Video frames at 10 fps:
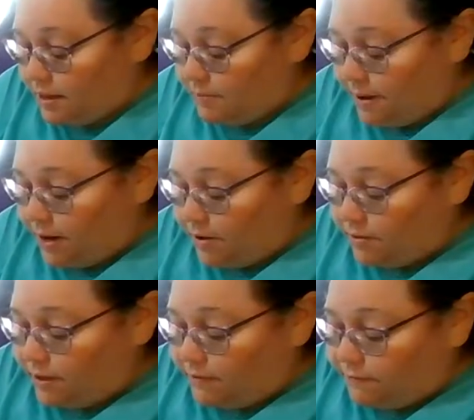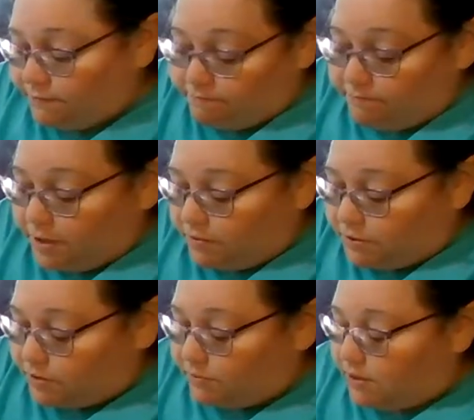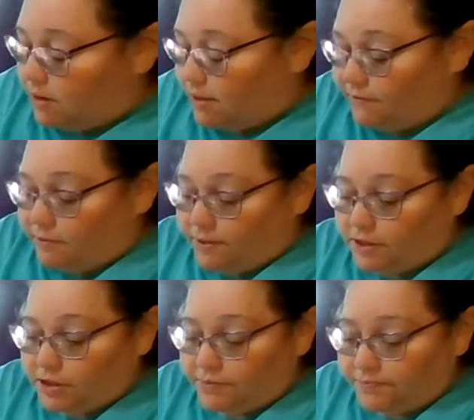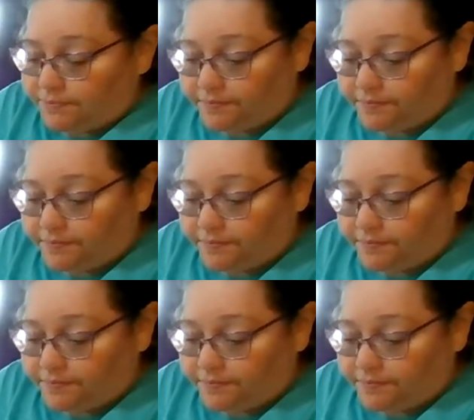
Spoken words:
get the pattern and sew along if you wish.